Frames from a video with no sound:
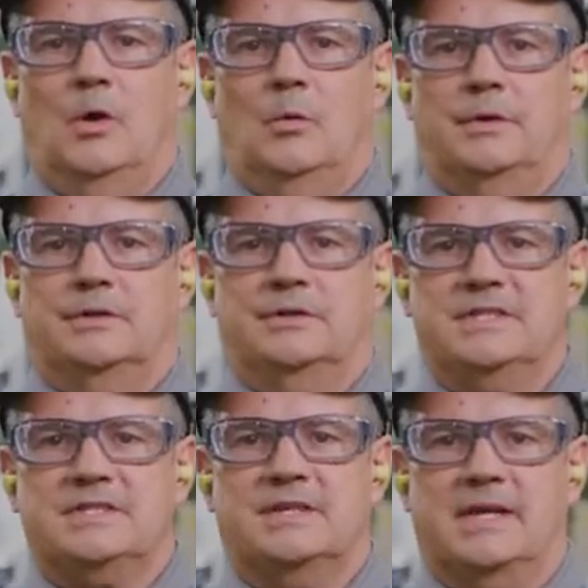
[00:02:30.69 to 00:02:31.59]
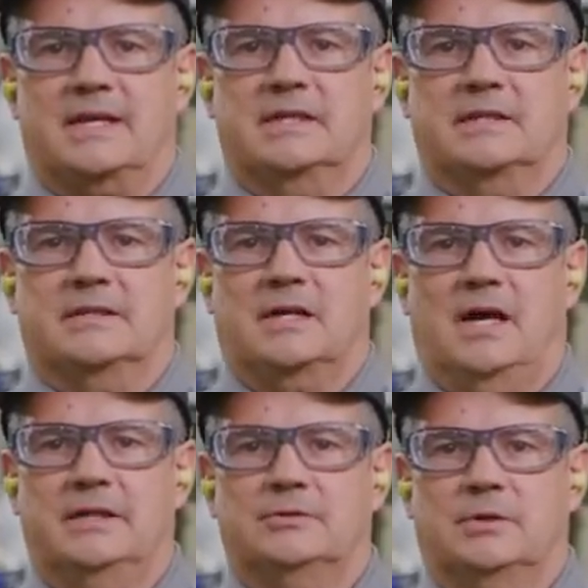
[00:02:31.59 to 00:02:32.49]
When you're disconnecting the
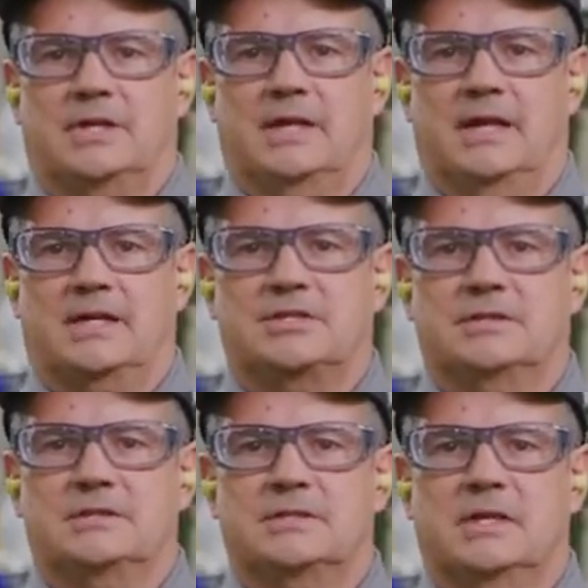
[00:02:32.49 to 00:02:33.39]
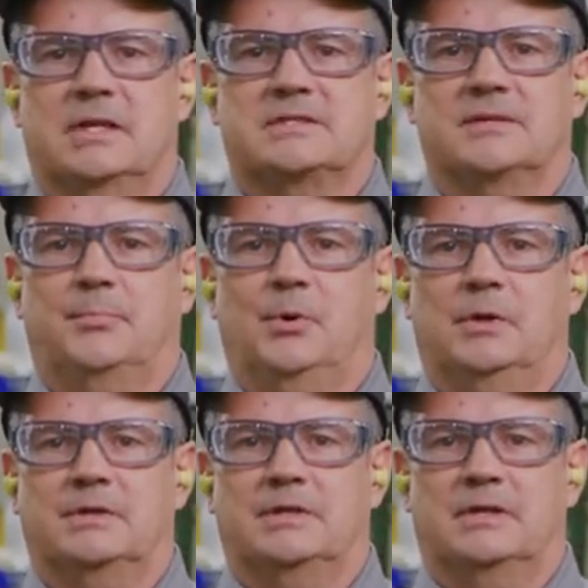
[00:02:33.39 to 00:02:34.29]
conduit connections, it's
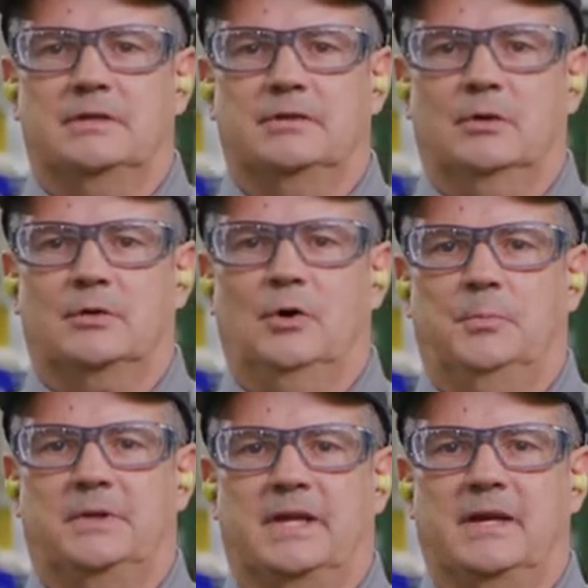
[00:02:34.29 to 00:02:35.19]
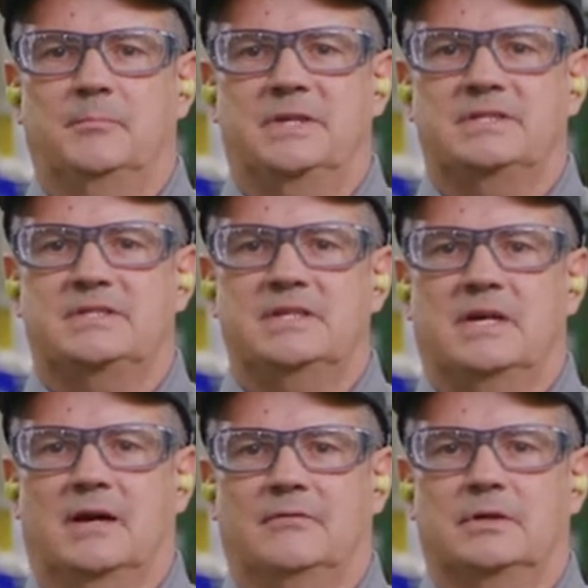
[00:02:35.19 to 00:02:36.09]
important that you don't open the MBC
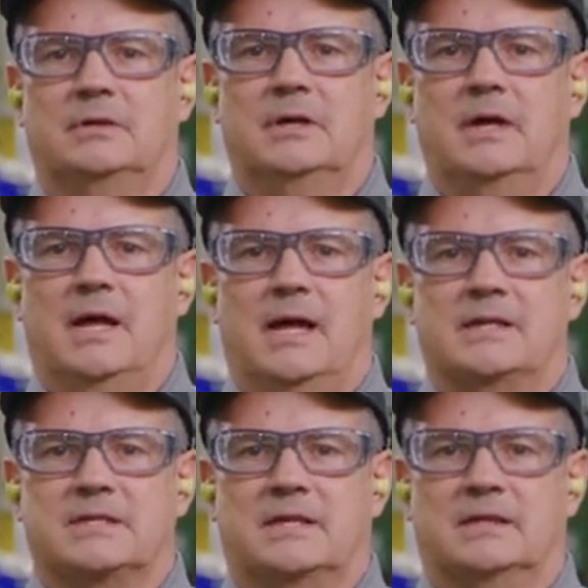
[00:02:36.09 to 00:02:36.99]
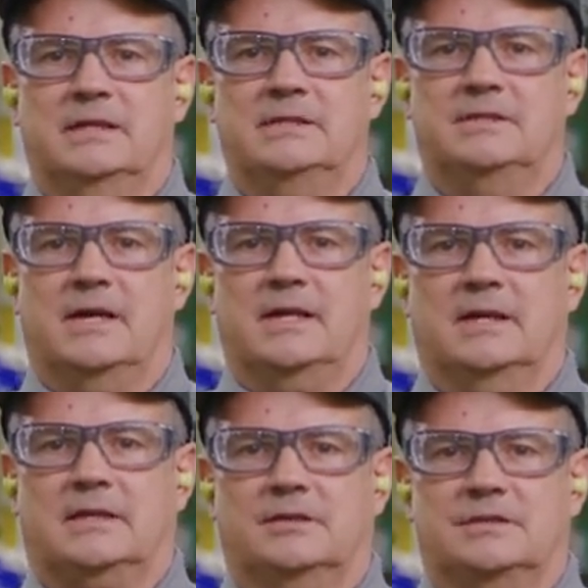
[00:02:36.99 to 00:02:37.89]
cover, as it can lead to
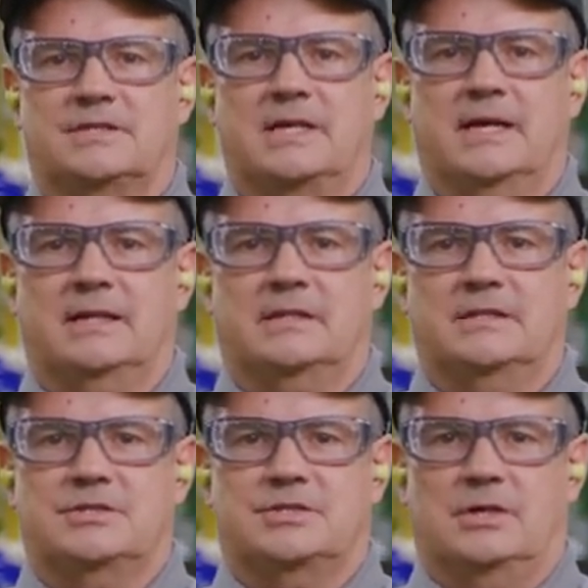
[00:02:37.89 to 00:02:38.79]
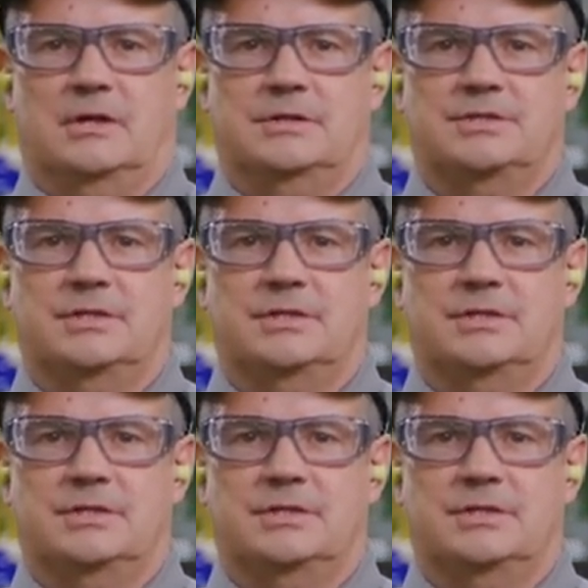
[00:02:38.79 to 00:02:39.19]
electrostatic discharge.